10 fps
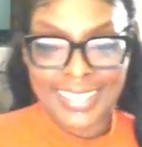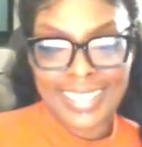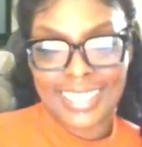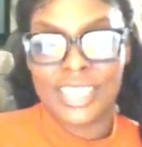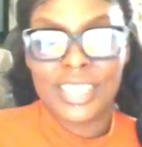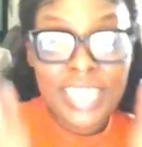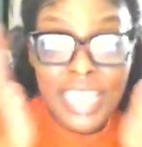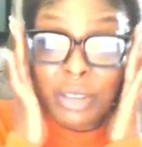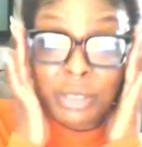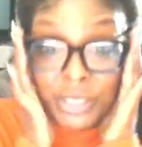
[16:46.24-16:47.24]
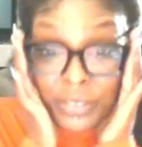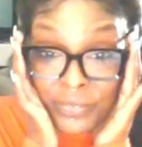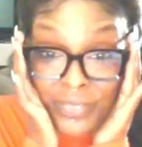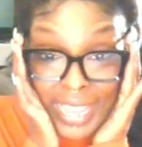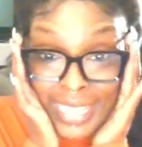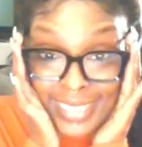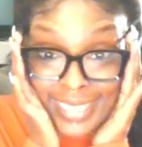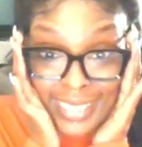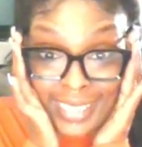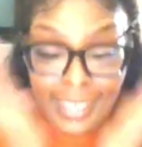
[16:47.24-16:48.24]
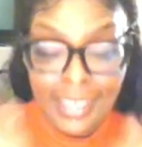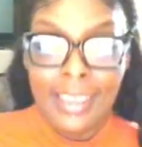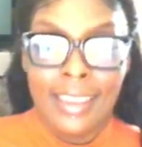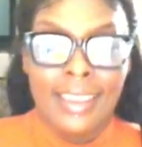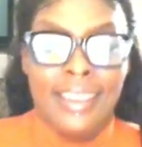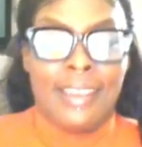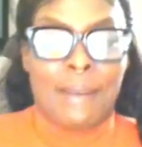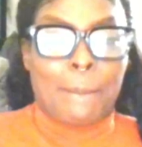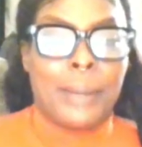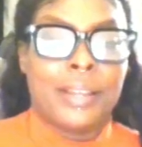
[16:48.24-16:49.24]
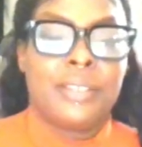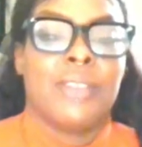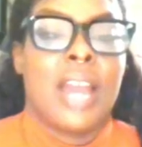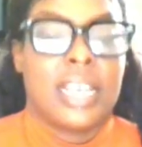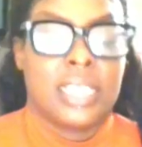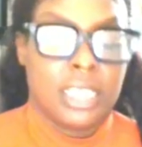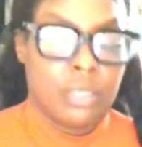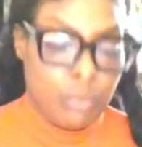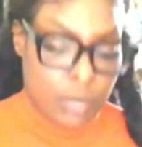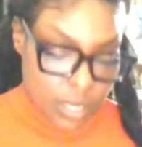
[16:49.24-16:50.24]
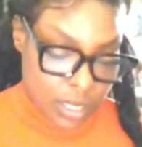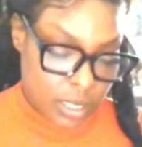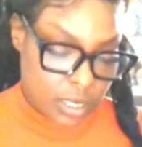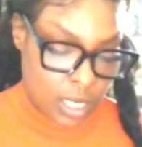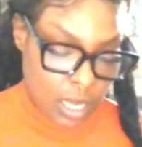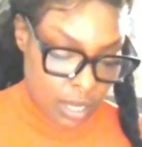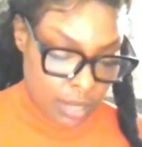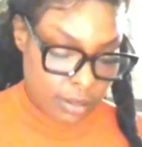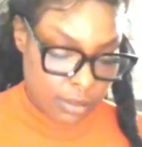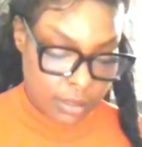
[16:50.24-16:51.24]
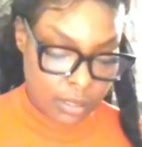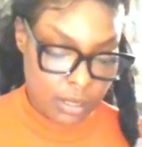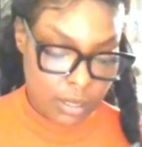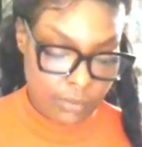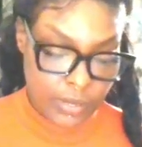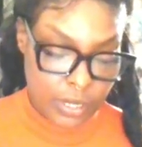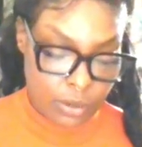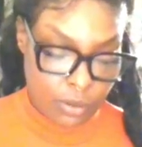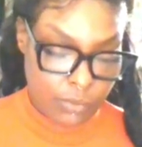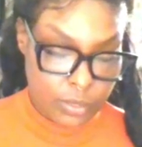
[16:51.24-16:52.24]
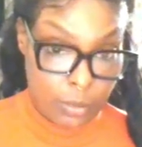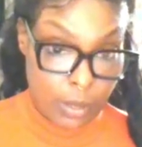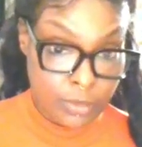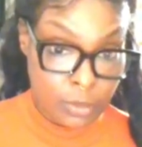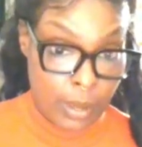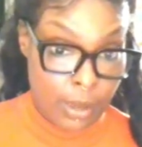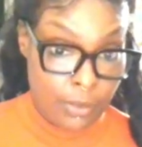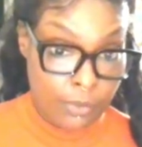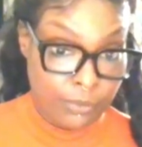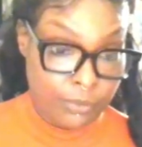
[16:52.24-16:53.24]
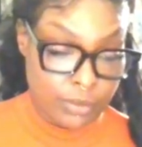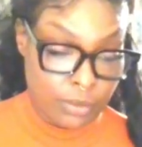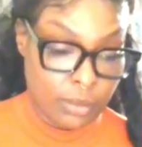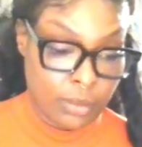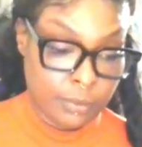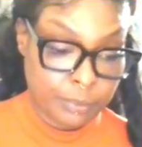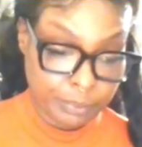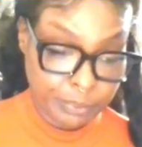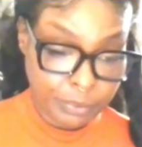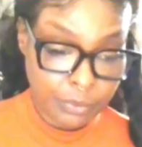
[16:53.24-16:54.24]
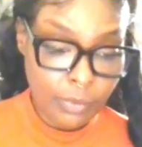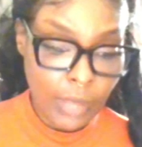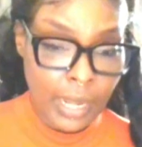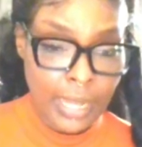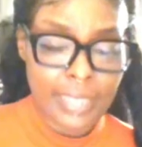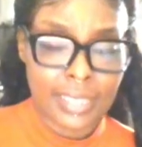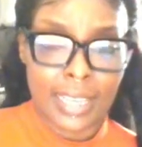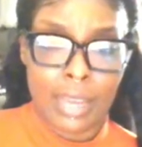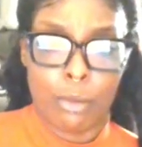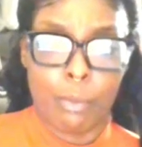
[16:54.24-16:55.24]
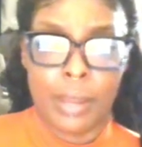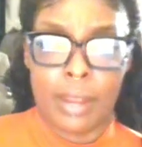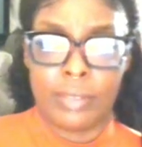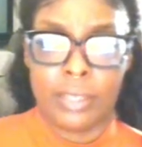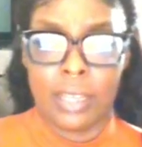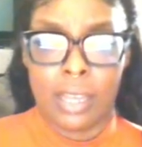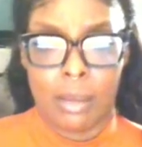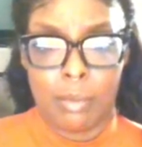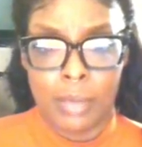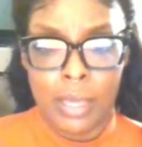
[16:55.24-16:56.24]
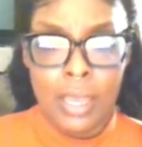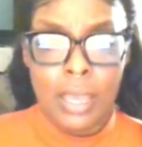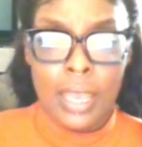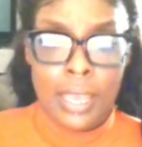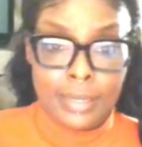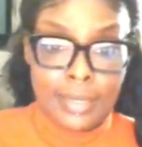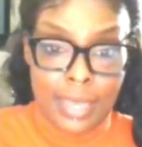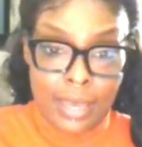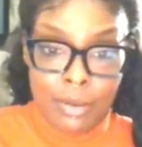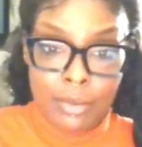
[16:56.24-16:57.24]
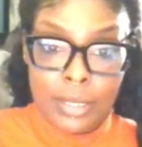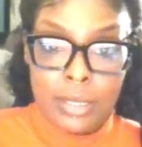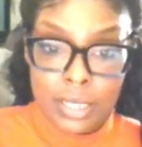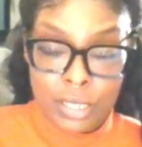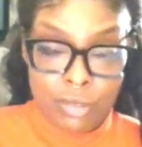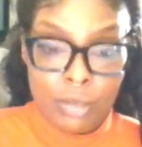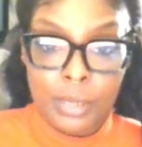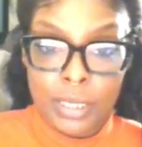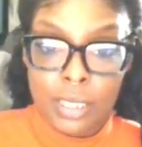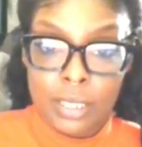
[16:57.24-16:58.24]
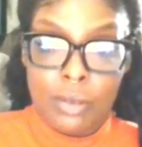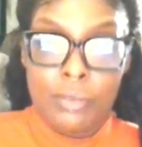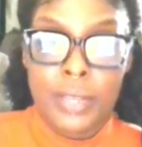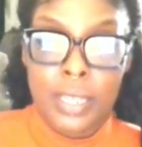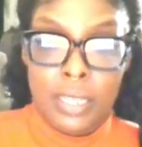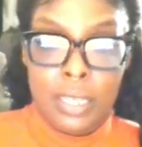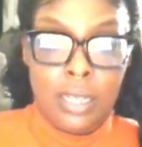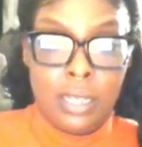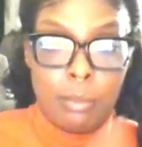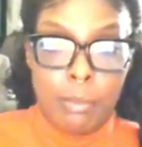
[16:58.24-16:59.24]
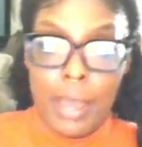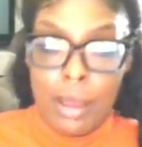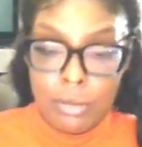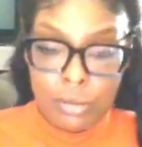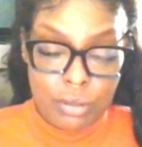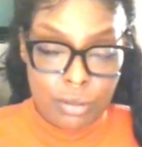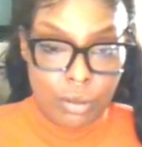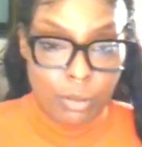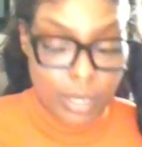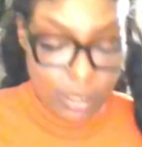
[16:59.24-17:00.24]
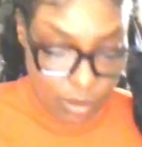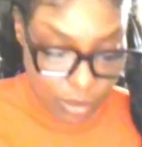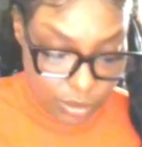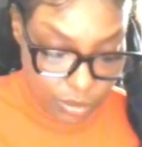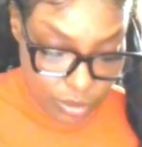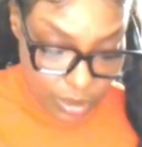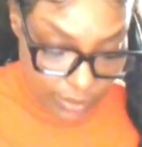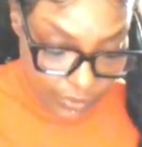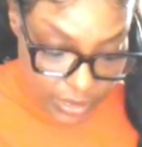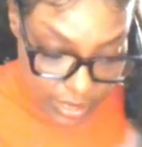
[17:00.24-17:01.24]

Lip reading: tickles your fancy. But you guys, this was the video for 12/12. Like I said, I will put everything up and down in the description. Don't forget to hit the bell so you know when all the new stuff is